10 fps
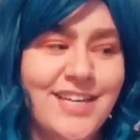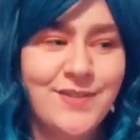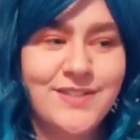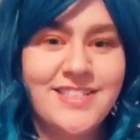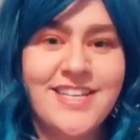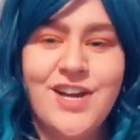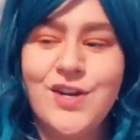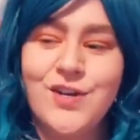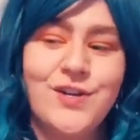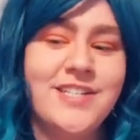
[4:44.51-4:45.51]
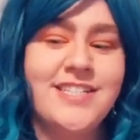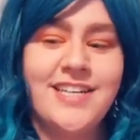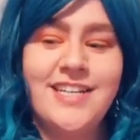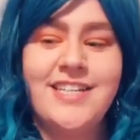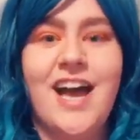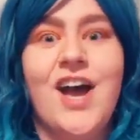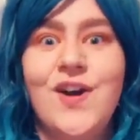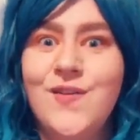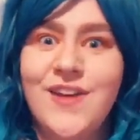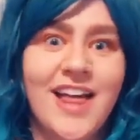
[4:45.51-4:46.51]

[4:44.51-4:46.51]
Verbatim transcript: He will tear your city down.